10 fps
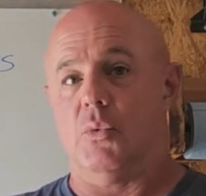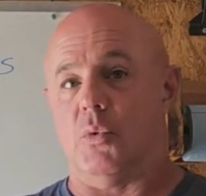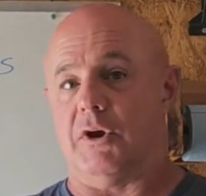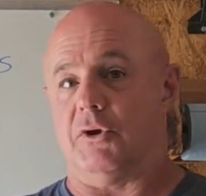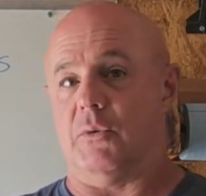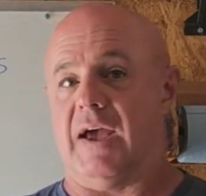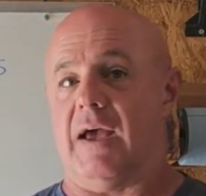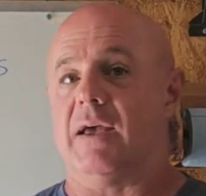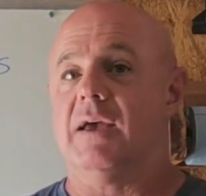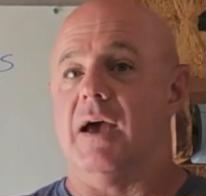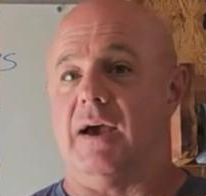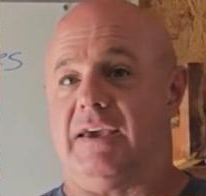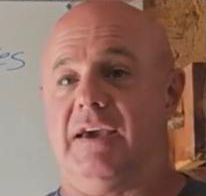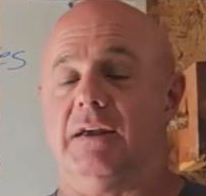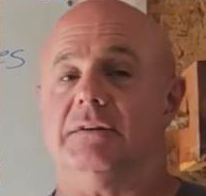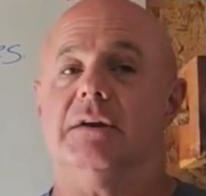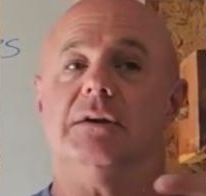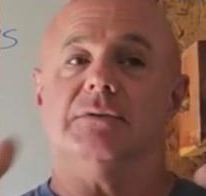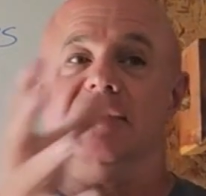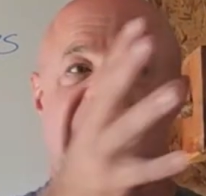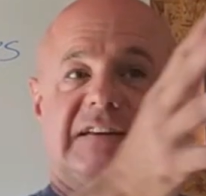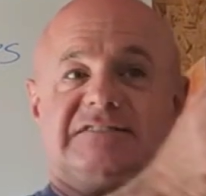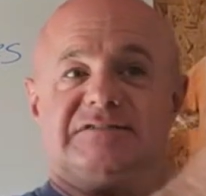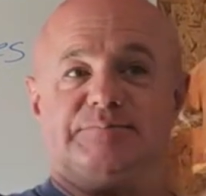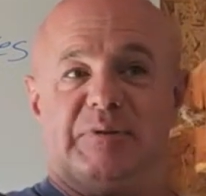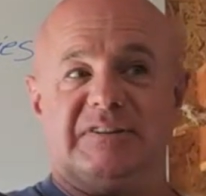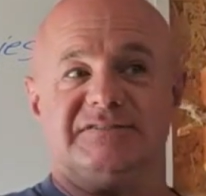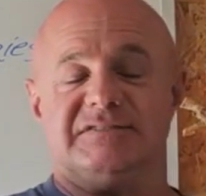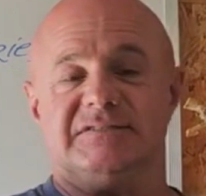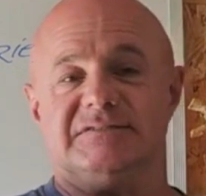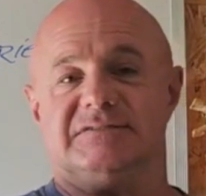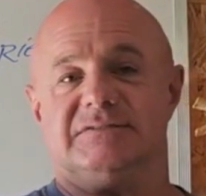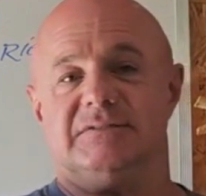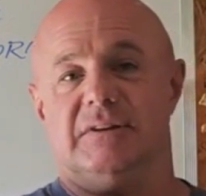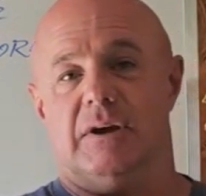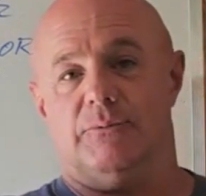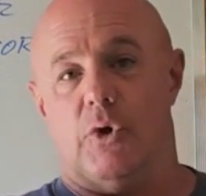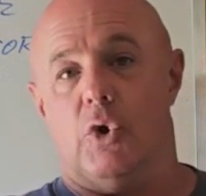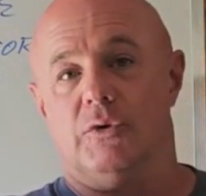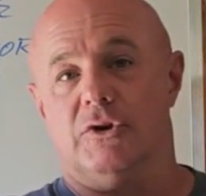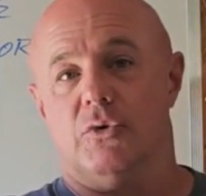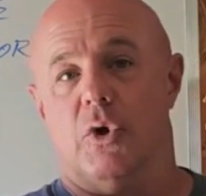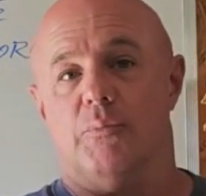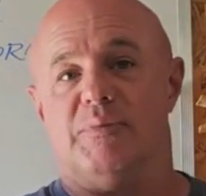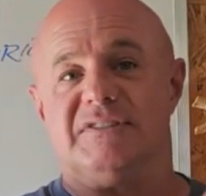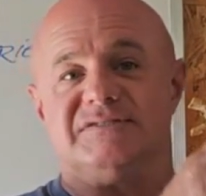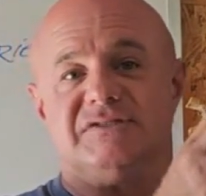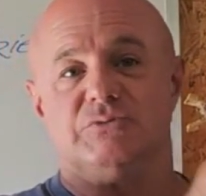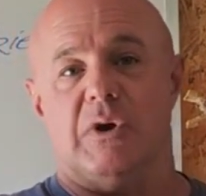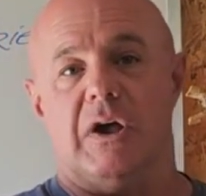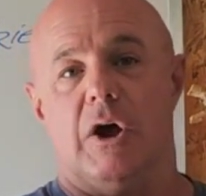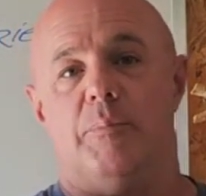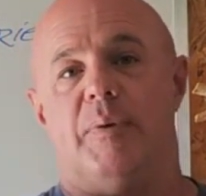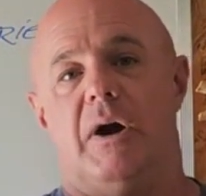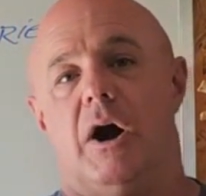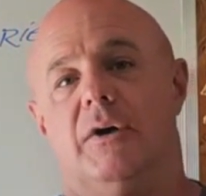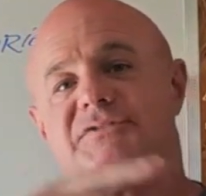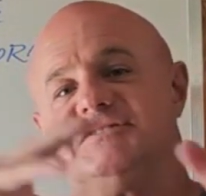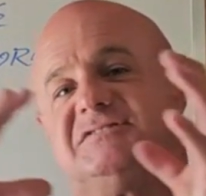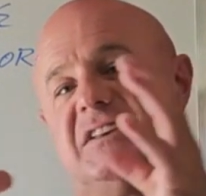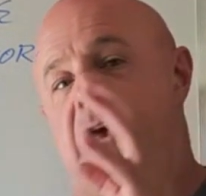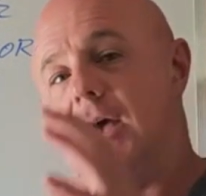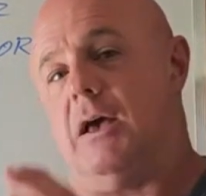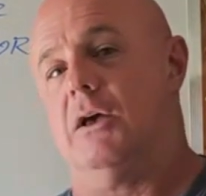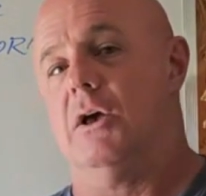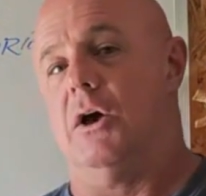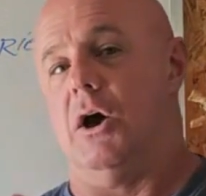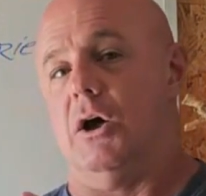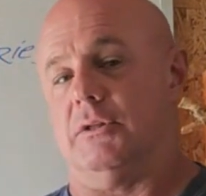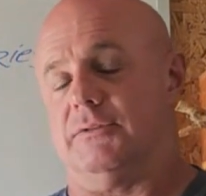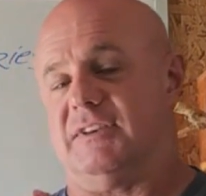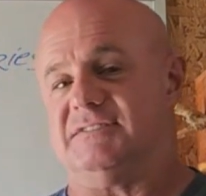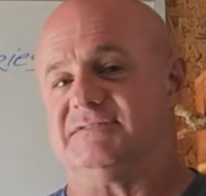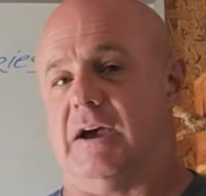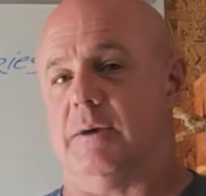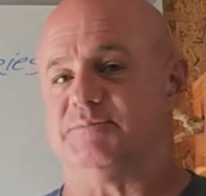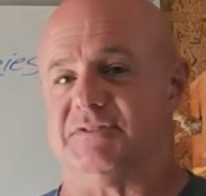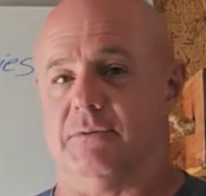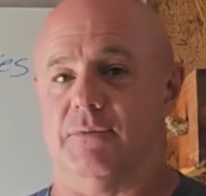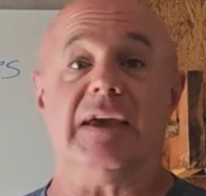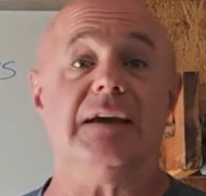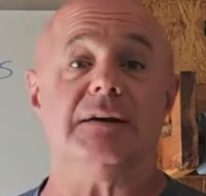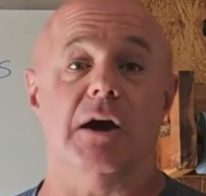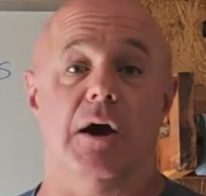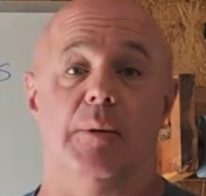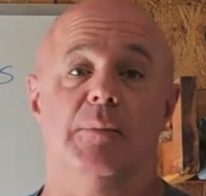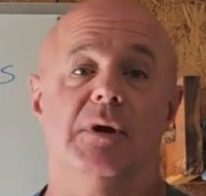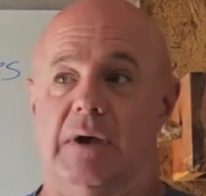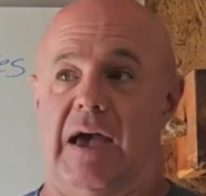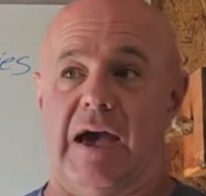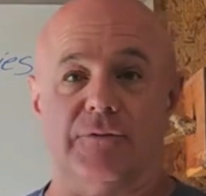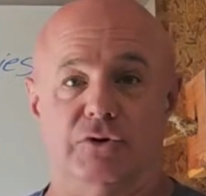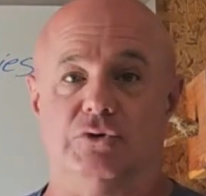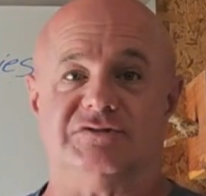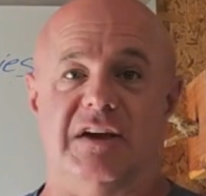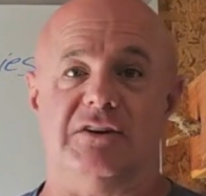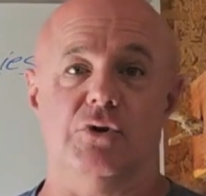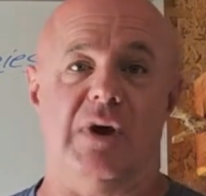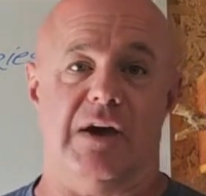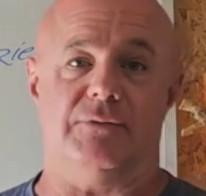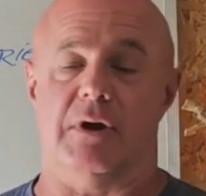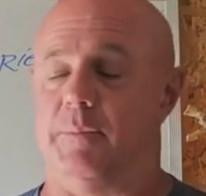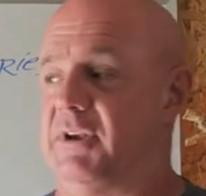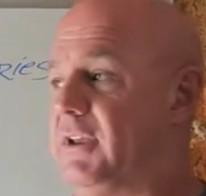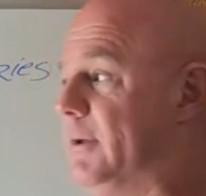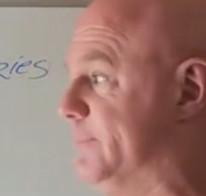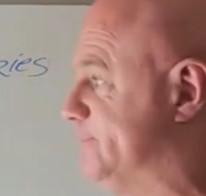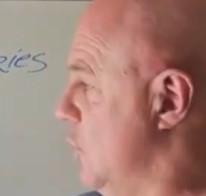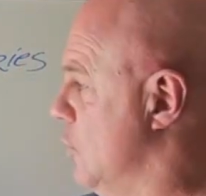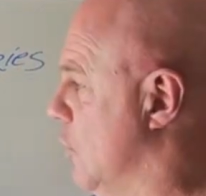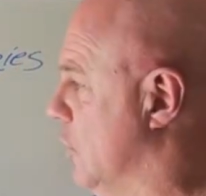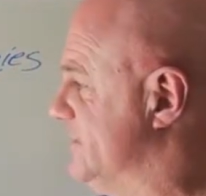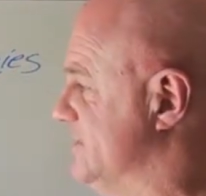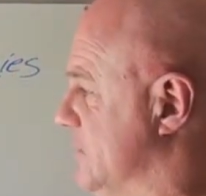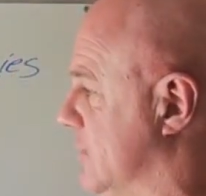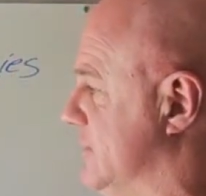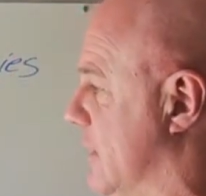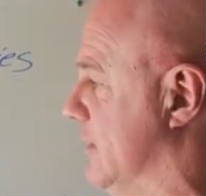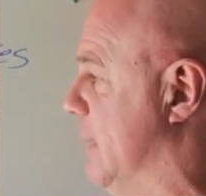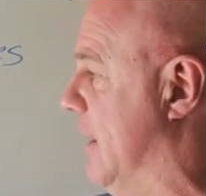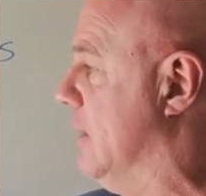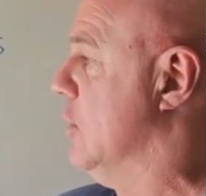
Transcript: where you're at. Again, the expenses of owning your own business will help offset all of these types of income avenues that you have coming in. Royalties already talked about.